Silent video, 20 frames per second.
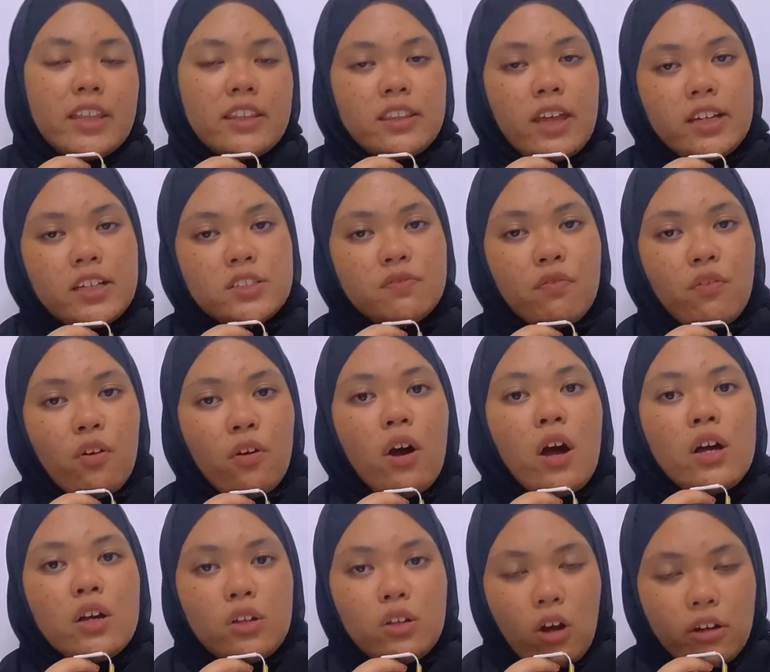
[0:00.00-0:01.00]
that is for
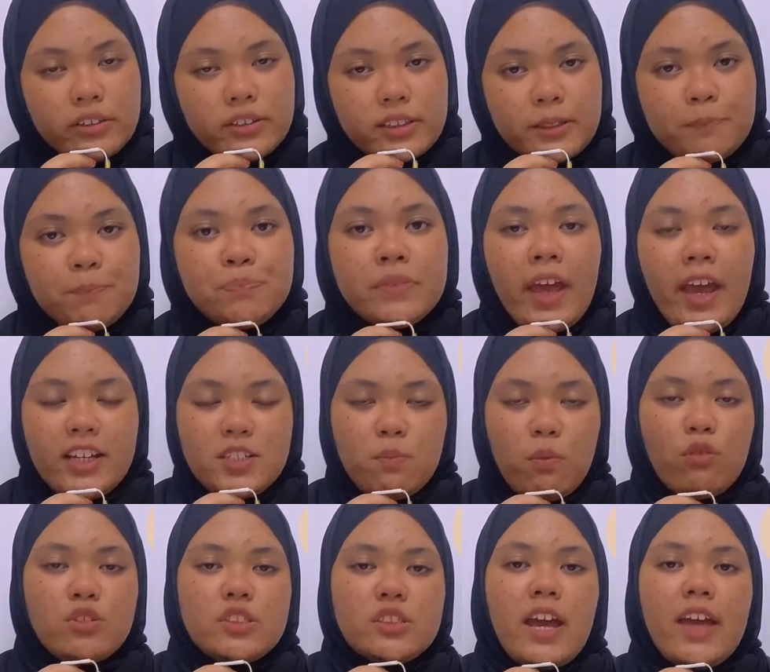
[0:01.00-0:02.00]
long-term
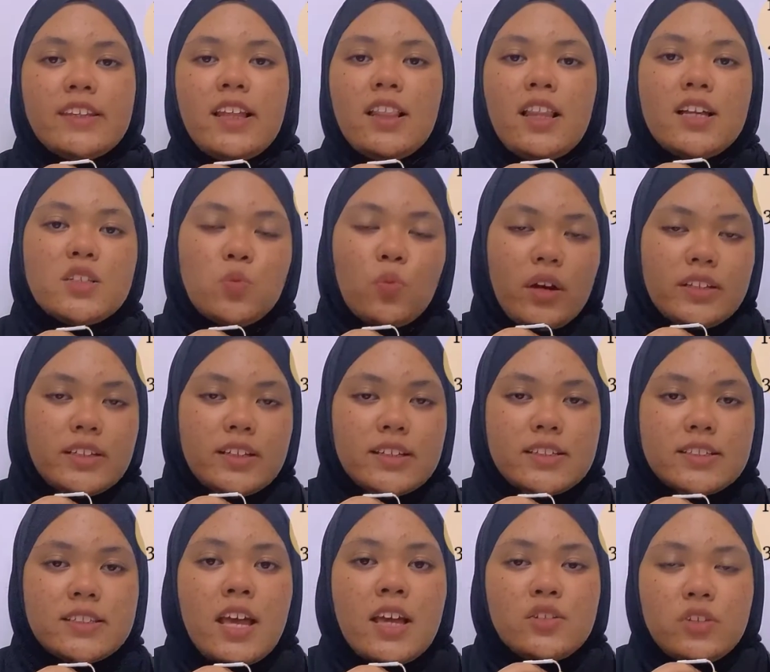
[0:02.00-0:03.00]
exposure, and the last one is
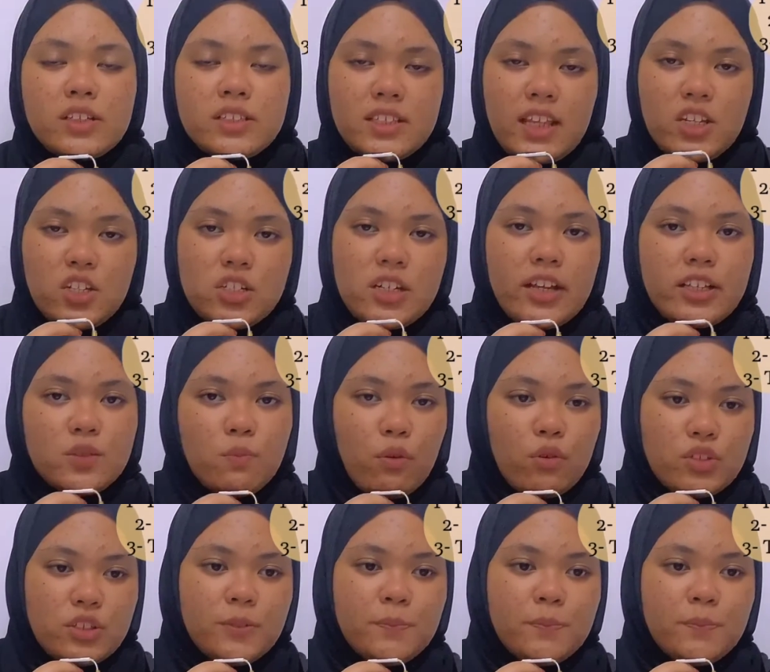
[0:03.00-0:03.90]
translation exposure,